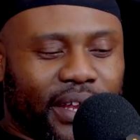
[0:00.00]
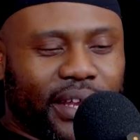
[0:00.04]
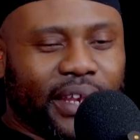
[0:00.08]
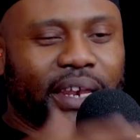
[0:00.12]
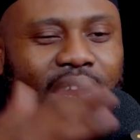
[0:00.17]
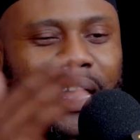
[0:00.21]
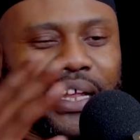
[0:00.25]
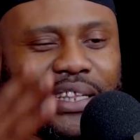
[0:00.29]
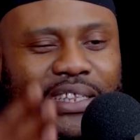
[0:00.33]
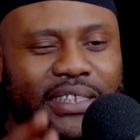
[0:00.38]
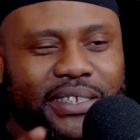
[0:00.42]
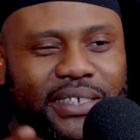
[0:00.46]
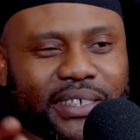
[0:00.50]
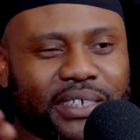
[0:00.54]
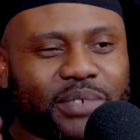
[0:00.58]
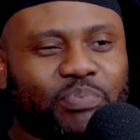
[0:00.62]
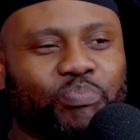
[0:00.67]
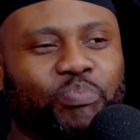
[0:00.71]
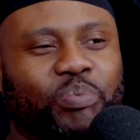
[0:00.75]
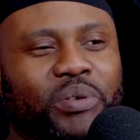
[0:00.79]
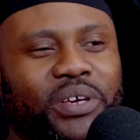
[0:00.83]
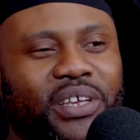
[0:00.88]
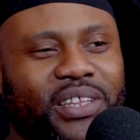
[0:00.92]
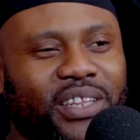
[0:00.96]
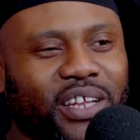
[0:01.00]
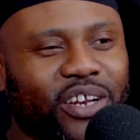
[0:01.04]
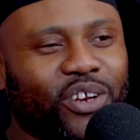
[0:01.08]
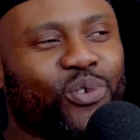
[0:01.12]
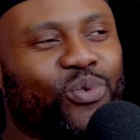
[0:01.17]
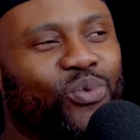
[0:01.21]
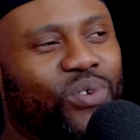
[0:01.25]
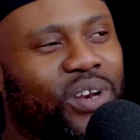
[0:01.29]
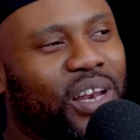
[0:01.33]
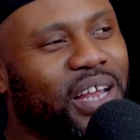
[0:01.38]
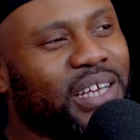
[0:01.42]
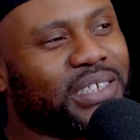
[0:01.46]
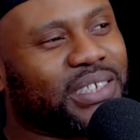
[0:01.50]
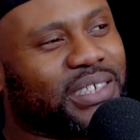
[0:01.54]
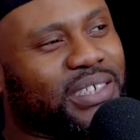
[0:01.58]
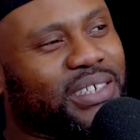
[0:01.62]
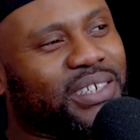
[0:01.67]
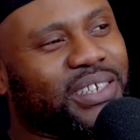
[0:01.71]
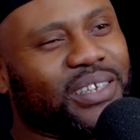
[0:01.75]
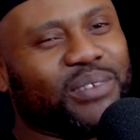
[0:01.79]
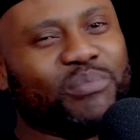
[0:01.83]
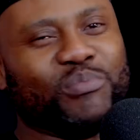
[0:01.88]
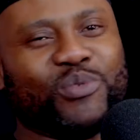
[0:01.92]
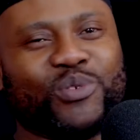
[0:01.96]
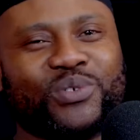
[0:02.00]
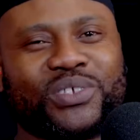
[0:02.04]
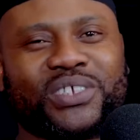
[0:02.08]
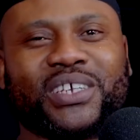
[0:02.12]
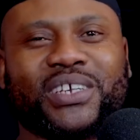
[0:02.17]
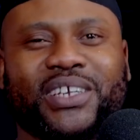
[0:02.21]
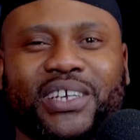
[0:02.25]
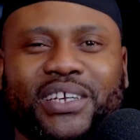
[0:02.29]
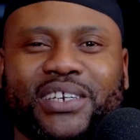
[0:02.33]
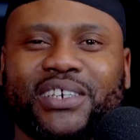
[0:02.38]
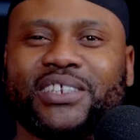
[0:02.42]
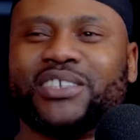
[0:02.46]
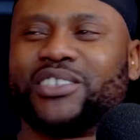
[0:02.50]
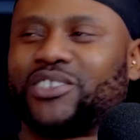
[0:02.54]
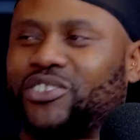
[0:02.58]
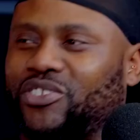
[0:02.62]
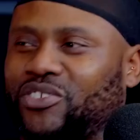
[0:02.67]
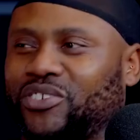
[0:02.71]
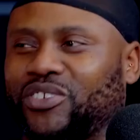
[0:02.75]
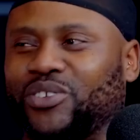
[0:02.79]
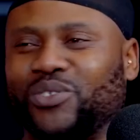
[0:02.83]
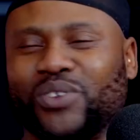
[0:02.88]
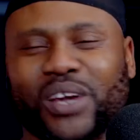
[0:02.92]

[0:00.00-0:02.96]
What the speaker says: Let this be the new lesson in music industry.